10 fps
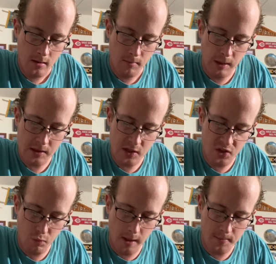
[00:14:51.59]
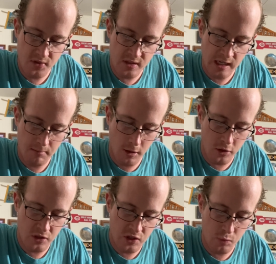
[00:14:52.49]
But the swamps and
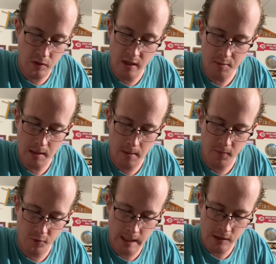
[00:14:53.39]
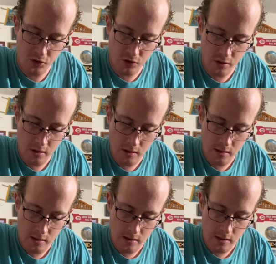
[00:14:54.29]
marshes will not become fresh.
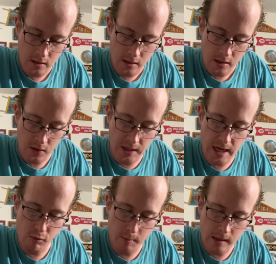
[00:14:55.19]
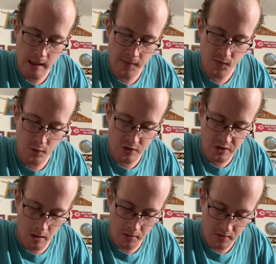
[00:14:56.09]
They will be left for
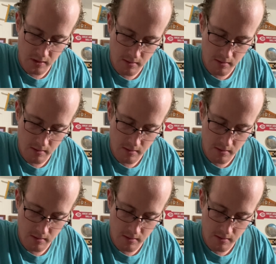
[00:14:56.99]
salt.